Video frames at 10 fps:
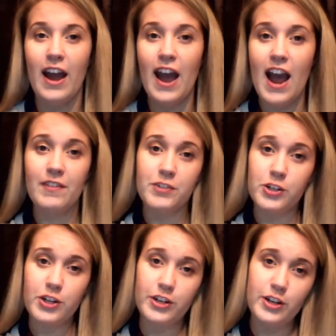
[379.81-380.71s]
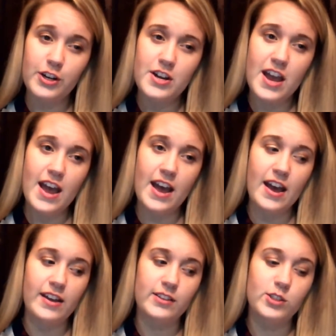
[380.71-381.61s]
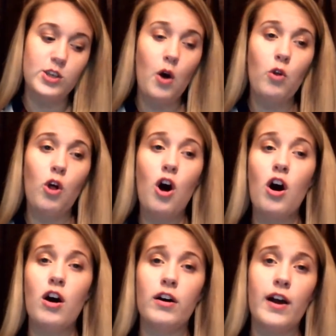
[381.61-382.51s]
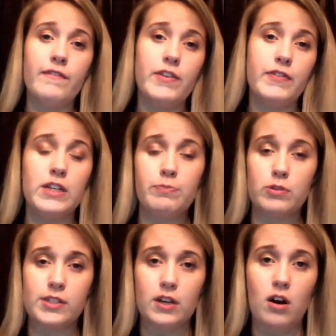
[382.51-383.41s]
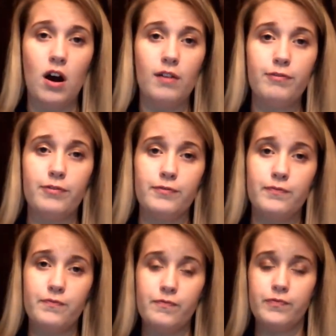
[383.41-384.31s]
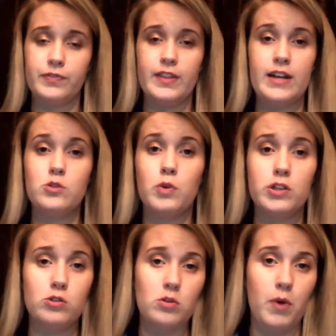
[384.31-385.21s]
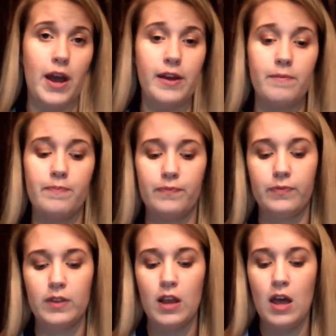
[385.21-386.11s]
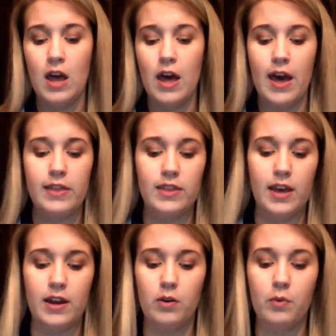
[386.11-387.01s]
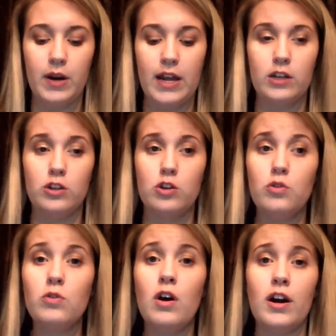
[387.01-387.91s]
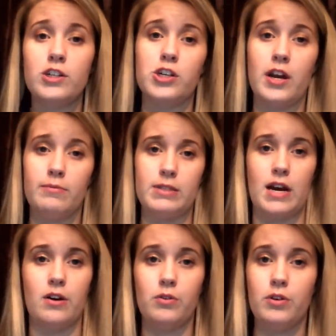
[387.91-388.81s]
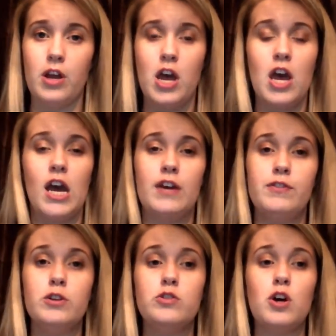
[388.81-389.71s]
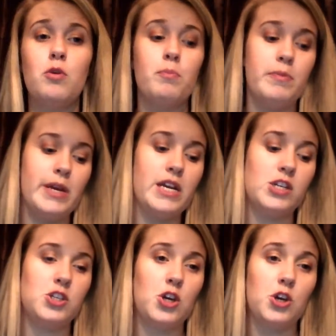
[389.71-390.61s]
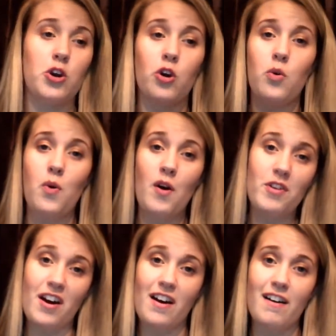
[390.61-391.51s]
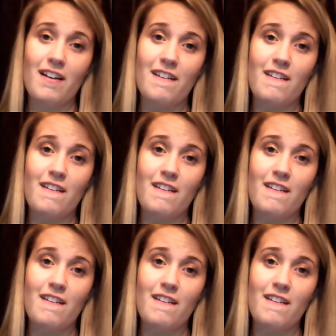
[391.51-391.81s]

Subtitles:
After so long of the 50% off, that dwindles away. And then when a new launch comes out, if you don't meet your quota